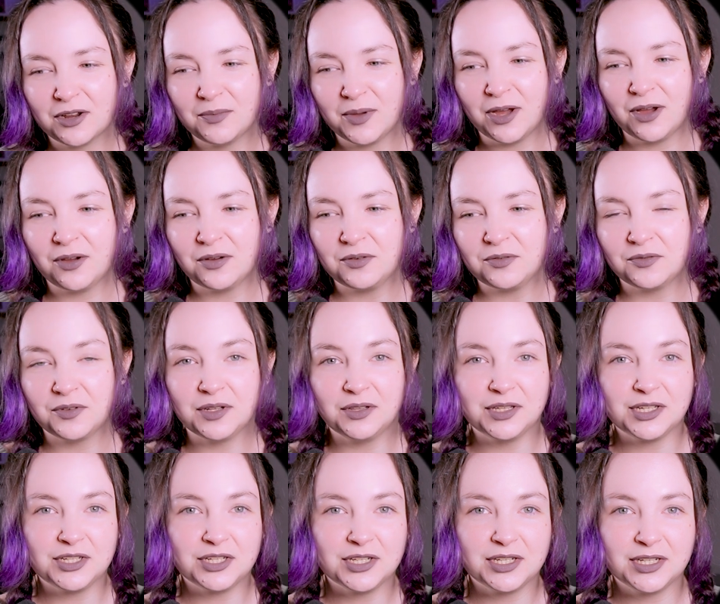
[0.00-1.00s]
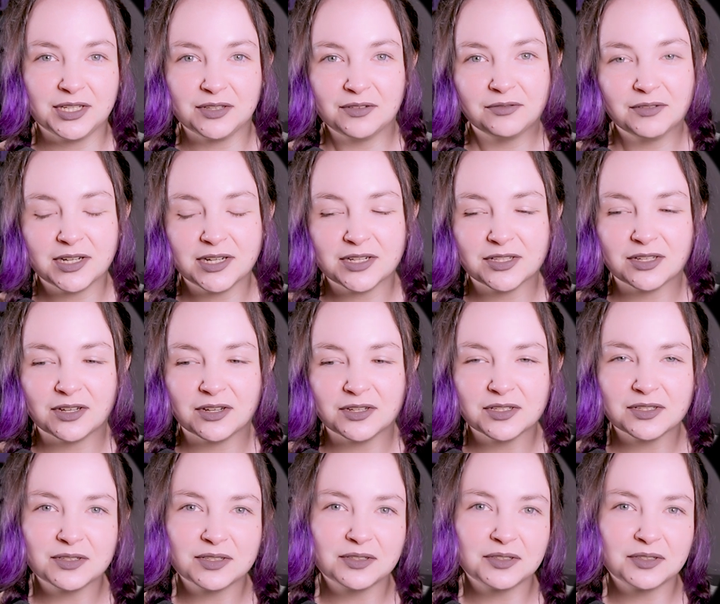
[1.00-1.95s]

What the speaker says: about religion and the Renaissance,